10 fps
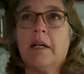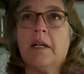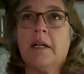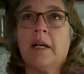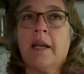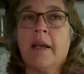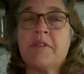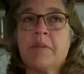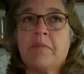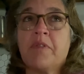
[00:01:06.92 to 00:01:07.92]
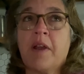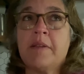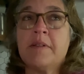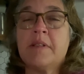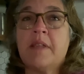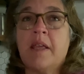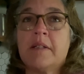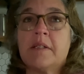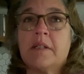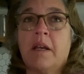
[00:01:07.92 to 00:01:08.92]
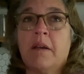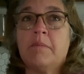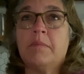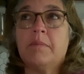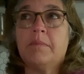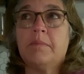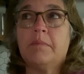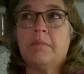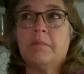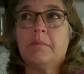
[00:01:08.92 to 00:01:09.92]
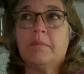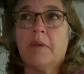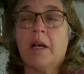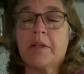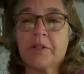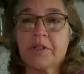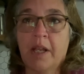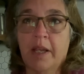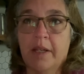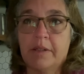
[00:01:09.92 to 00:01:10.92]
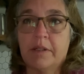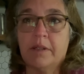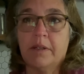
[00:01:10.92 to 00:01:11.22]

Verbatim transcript: I have some friends that um, understand.